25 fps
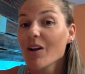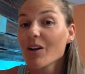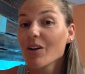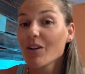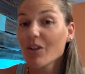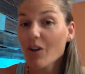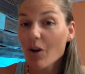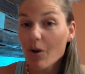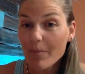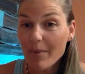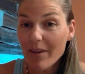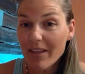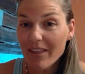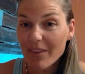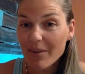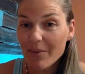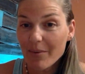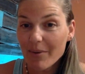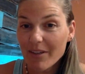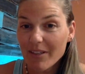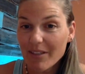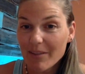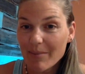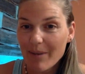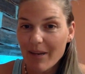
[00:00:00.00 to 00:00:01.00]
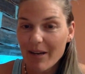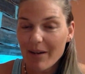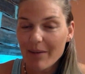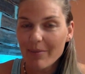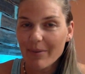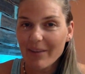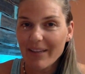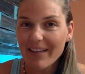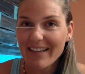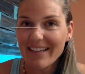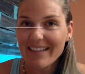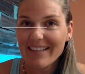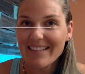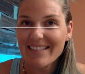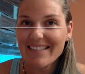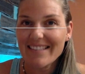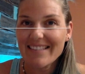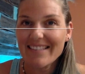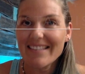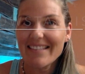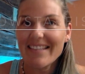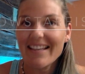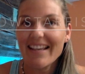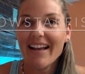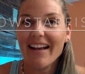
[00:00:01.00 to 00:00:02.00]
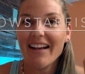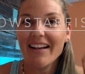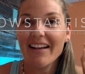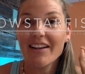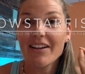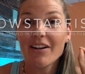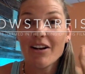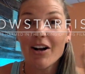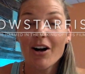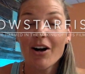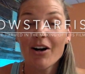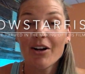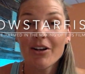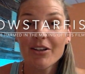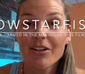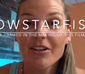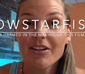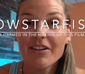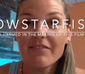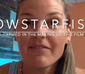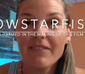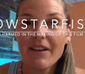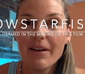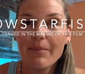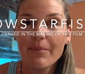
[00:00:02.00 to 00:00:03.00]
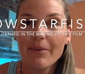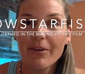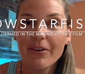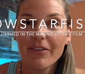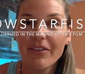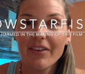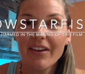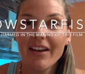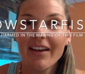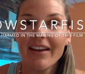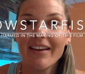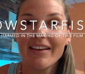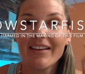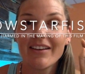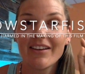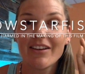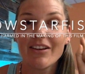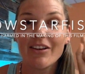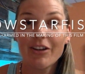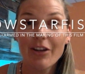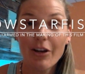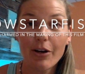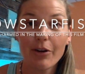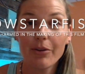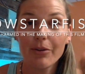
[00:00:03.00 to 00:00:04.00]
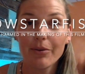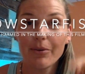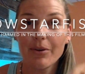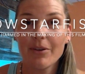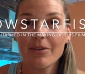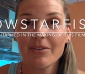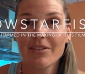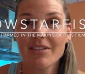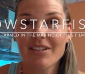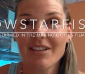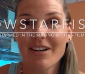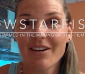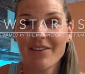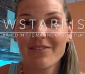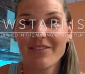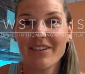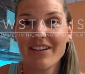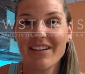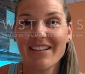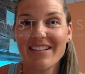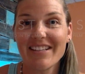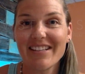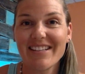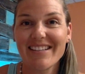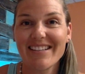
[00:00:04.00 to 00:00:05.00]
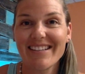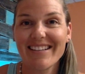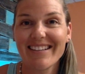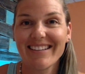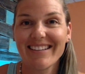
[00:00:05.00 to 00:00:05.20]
go make the world a better place. And in honor of my birthday, go throw a starfish.